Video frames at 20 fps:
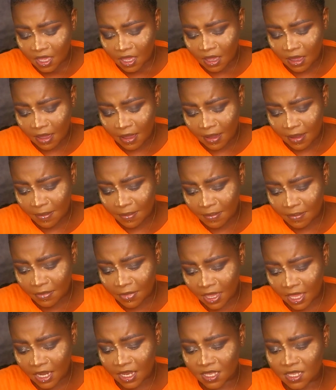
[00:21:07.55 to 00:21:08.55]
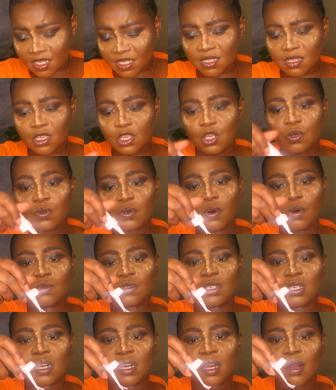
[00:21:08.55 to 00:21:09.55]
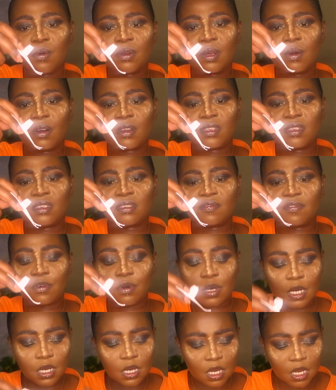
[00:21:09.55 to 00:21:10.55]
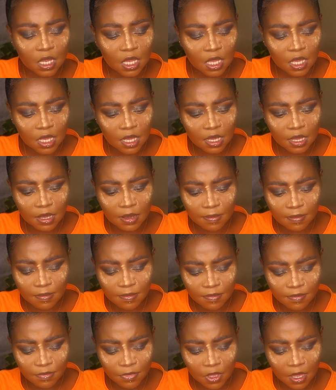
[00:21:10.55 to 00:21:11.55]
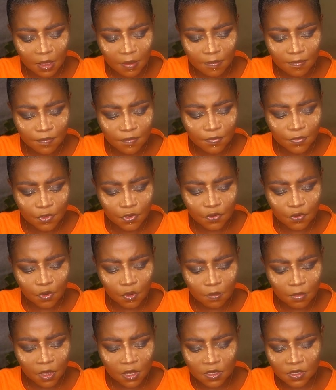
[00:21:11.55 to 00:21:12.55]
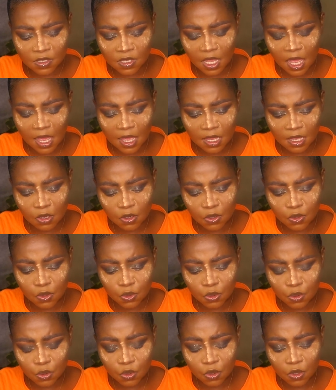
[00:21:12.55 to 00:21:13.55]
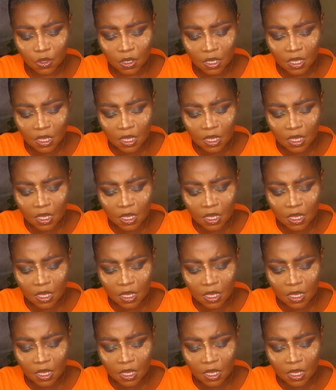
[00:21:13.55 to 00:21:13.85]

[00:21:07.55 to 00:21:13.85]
And it's this cute holder. I wonder what it is for. So it is eye glue.